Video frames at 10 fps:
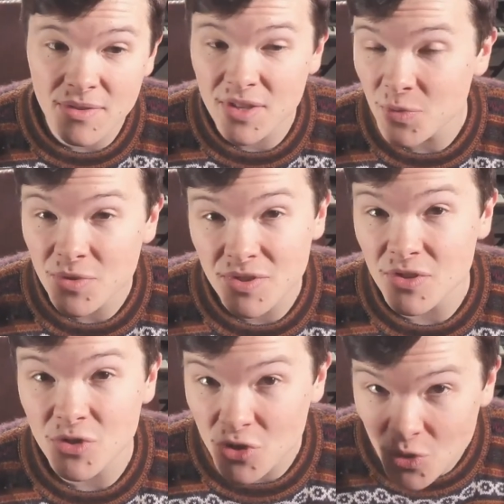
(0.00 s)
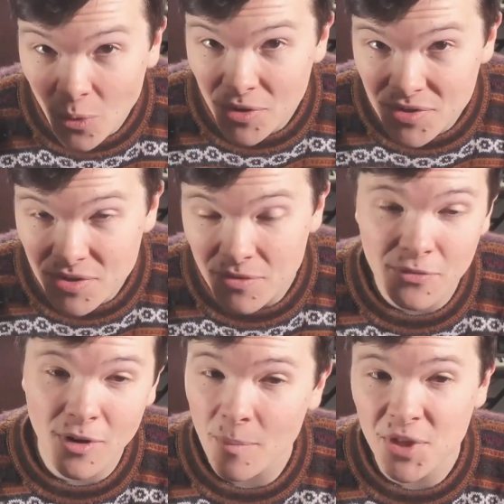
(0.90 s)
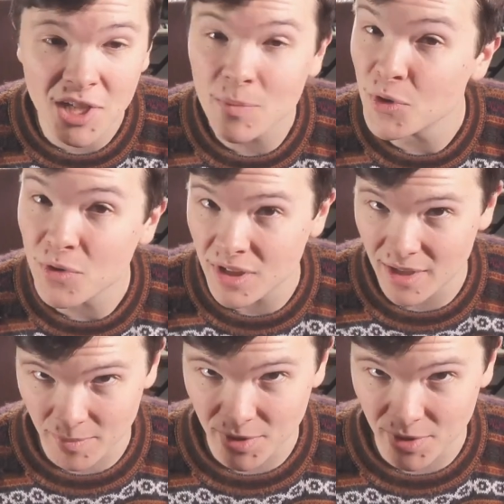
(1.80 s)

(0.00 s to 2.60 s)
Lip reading: this was sourced from the community, I